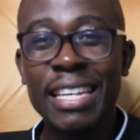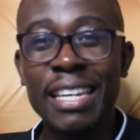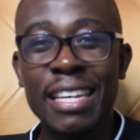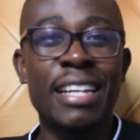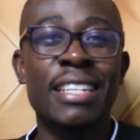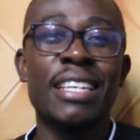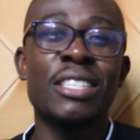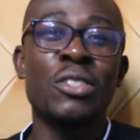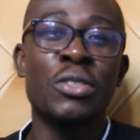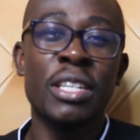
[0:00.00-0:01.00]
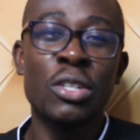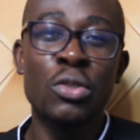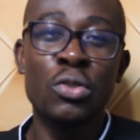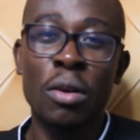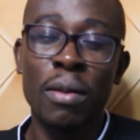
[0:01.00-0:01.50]
In that case, it will take you
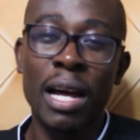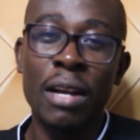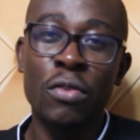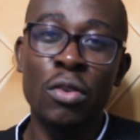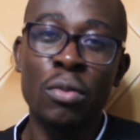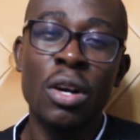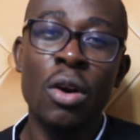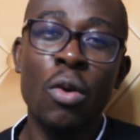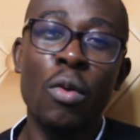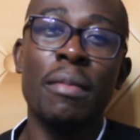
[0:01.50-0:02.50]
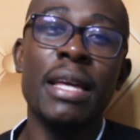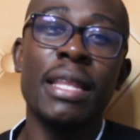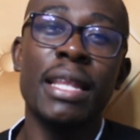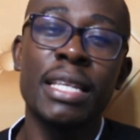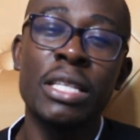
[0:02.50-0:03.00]
to our platform, whereby in
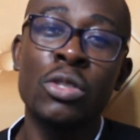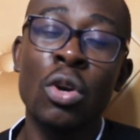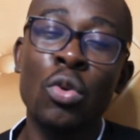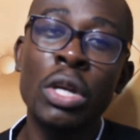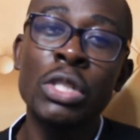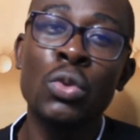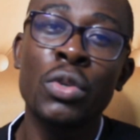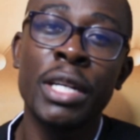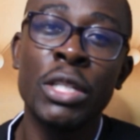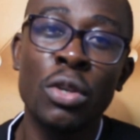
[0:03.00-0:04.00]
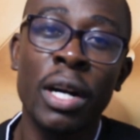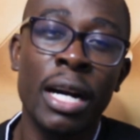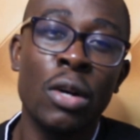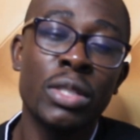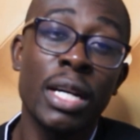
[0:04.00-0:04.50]
that case, you are going to create your
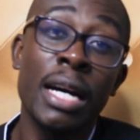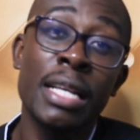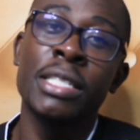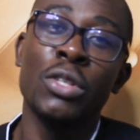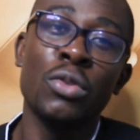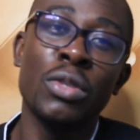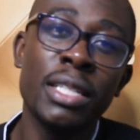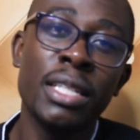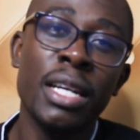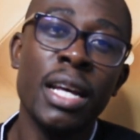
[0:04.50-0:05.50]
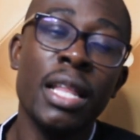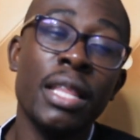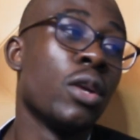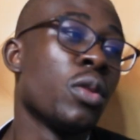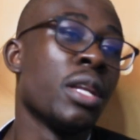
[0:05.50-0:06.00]
account as student.
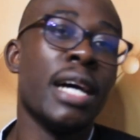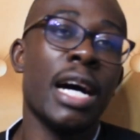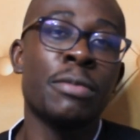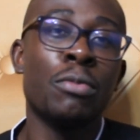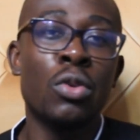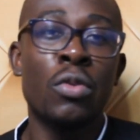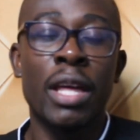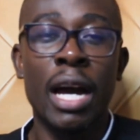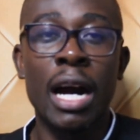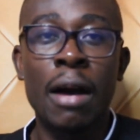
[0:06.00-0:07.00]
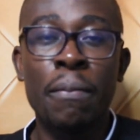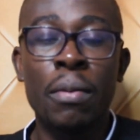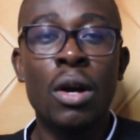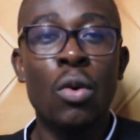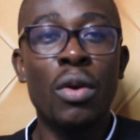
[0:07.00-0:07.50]
Then on the dashboard of the app,
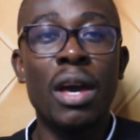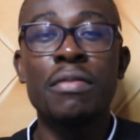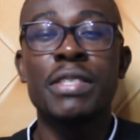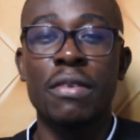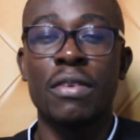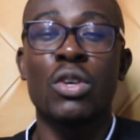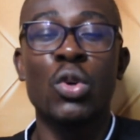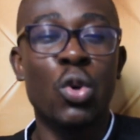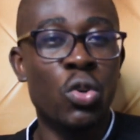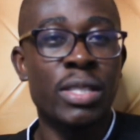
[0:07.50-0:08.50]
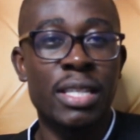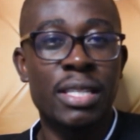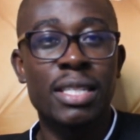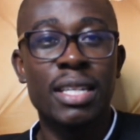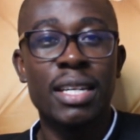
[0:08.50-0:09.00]
we have several courses.